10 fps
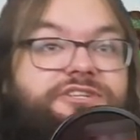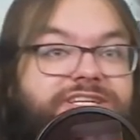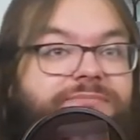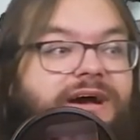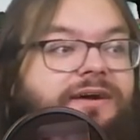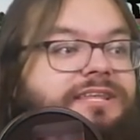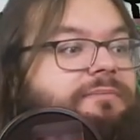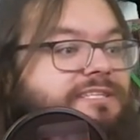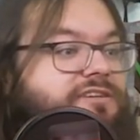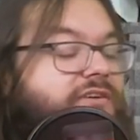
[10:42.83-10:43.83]
good about
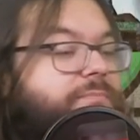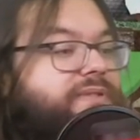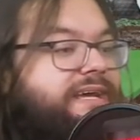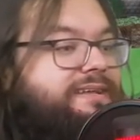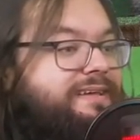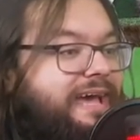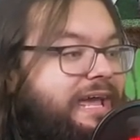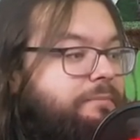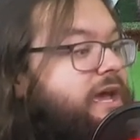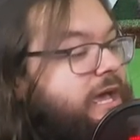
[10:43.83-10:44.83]
him, is gonna play the
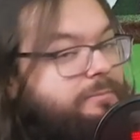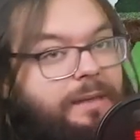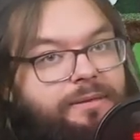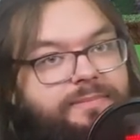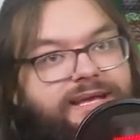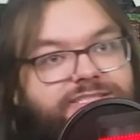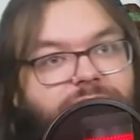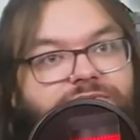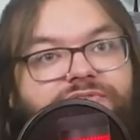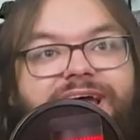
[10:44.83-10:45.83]
game, maybe make
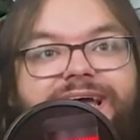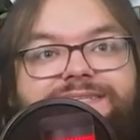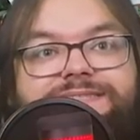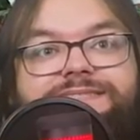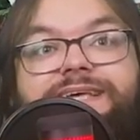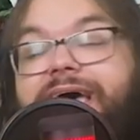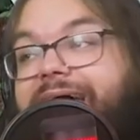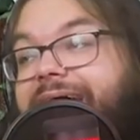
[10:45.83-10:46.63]
some friends,